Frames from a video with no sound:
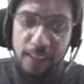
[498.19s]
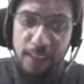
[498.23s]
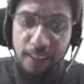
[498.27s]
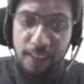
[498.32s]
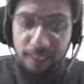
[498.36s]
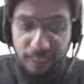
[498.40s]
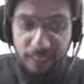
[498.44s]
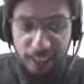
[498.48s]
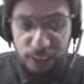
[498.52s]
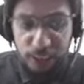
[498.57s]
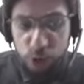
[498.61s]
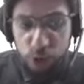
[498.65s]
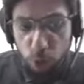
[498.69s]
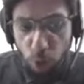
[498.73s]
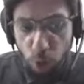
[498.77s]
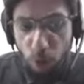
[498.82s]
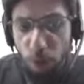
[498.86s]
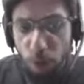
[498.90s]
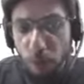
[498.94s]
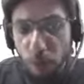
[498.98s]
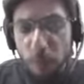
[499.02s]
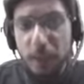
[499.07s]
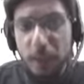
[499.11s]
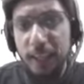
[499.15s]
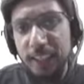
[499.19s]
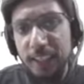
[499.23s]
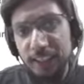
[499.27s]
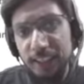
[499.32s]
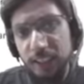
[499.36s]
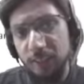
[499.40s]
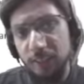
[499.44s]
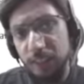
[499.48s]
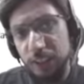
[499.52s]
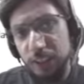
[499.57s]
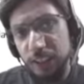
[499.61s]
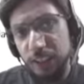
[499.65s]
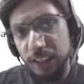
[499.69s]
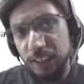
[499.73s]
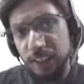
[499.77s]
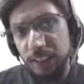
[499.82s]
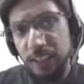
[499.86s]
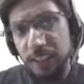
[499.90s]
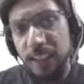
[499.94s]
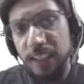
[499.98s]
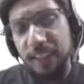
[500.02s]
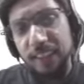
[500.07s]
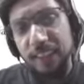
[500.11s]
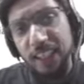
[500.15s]
There is no women reservation.
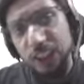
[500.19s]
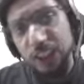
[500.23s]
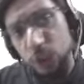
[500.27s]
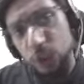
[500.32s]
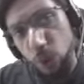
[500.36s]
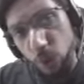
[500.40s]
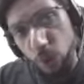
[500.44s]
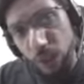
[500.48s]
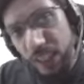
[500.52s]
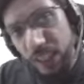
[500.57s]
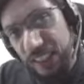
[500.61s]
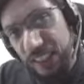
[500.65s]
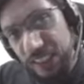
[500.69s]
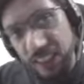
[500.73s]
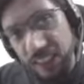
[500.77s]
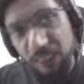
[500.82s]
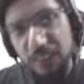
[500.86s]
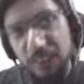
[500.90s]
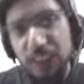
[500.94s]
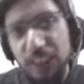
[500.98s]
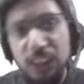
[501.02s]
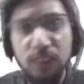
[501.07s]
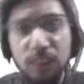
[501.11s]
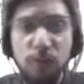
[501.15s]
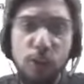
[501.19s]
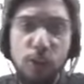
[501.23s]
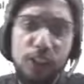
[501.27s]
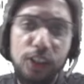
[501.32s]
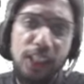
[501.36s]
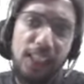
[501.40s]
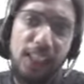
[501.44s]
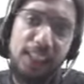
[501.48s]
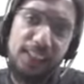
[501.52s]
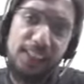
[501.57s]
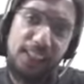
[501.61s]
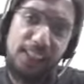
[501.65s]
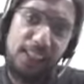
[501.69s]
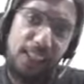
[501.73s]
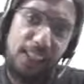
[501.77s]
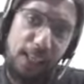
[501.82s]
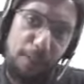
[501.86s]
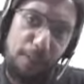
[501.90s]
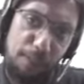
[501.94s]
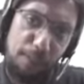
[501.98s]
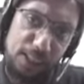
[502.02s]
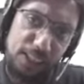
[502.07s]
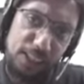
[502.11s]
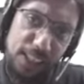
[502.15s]
There is no reservation for Dalits and
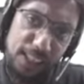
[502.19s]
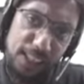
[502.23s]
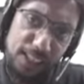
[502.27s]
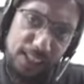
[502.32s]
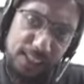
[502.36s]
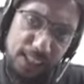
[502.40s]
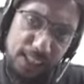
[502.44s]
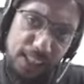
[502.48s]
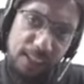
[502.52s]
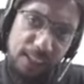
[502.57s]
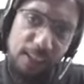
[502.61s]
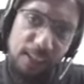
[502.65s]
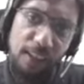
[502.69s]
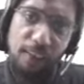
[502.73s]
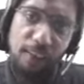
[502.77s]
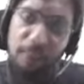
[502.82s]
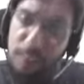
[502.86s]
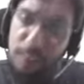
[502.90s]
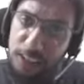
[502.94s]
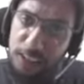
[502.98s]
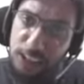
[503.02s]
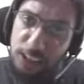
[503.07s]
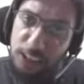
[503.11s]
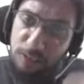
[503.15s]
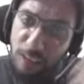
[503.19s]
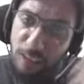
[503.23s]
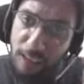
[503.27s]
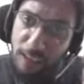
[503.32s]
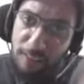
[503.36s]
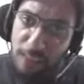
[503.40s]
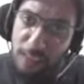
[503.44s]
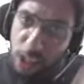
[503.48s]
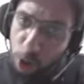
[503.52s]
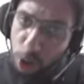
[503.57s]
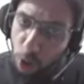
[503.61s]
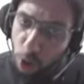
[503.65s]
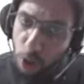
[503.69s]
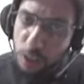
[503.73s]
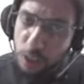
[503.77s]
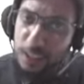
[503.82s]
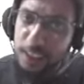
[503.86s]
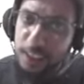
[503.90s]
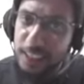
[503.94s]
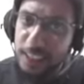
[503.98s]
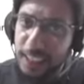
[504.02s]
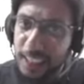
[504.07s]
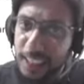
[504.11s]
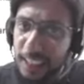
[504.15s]
tribals, let us say, which is why we are not
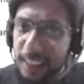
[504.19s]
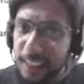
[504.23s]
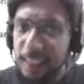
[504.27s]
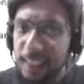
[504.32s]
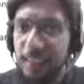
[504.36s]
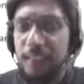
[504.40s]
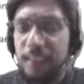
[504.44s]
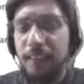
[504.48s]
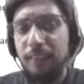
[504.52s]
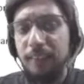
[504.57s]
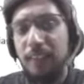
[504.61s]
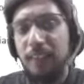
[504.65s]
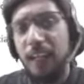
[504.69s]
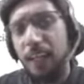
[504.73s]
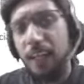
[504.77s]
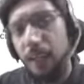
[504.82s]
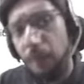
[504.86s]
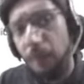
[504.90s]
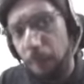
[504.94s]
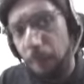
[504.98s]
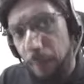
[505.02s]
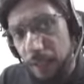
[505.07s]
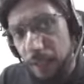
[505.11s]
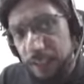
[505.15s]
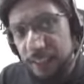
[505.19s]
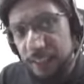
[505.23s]
seeing their numbers